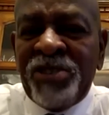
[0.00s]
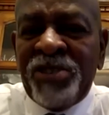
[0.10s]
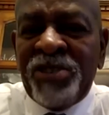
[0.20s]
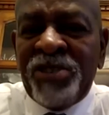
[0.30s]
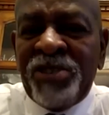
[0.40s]

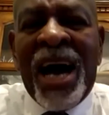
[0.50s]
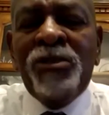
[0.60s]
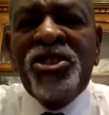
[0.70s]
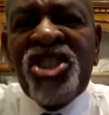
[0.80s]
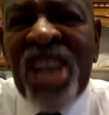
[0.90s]

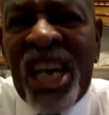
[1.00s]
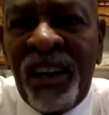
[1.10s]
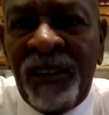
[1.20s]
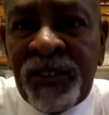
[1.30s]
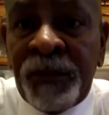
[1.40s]
ourselves.
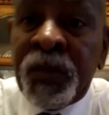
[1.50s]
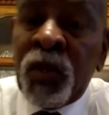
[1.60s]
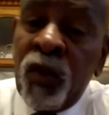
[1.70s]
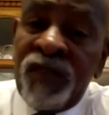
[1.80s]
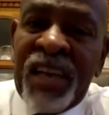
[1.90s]
We've
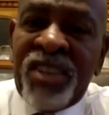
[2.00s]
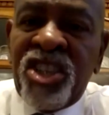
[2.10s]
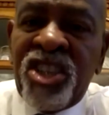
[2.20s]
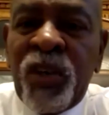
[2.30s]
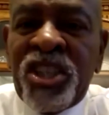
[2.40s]
got a
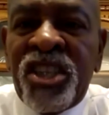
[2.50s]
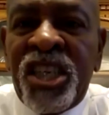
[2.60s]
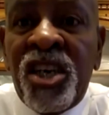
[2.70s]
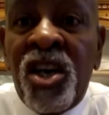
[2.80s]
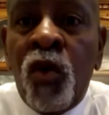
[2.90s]
situation here
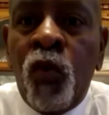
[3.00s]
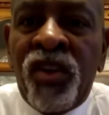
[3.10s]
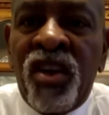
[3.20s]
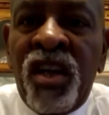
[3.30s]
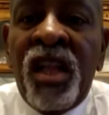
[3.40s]
where the
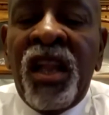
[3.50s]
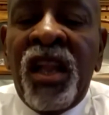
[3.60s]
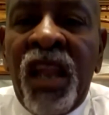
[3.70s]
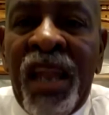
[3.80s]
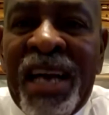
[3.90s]

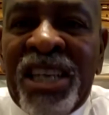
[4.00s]
last